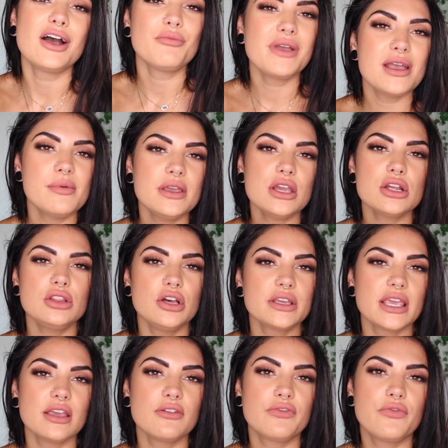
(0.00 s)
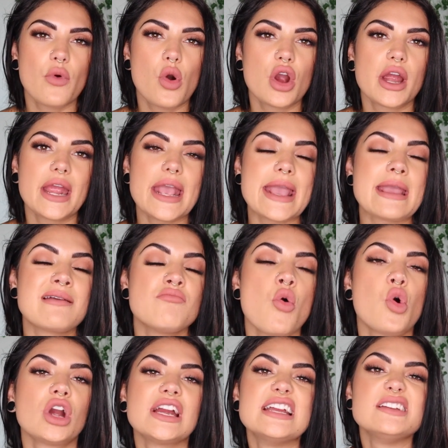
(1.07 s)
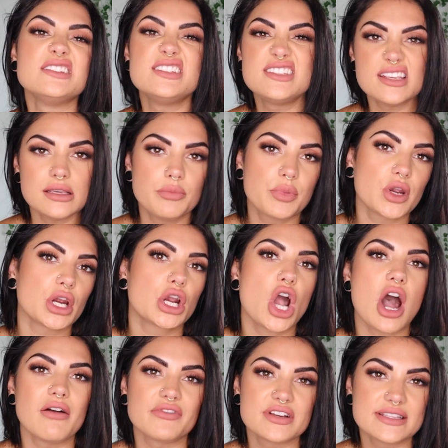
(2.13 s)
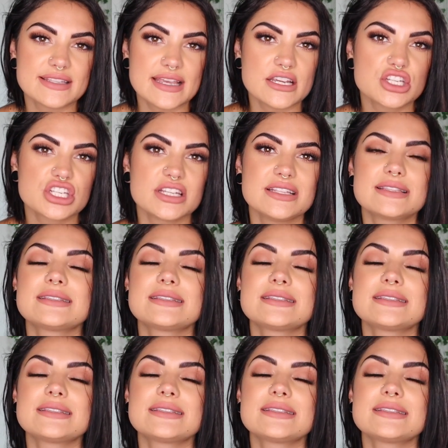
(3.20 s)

Now, maybe you're looking for a more deeper conversation,